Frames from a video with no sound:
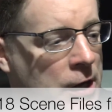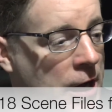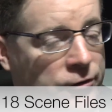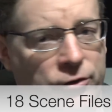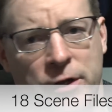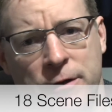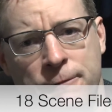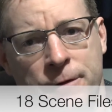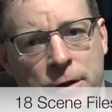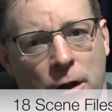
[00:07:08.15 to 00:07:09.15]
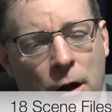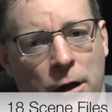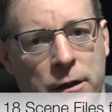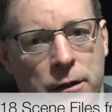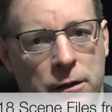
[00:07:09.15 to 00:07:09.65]
And shooting in
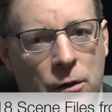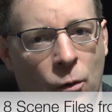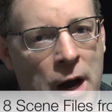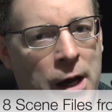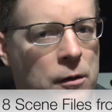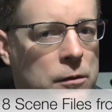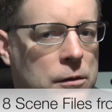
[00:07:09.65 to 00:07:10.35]
Vlog, wow,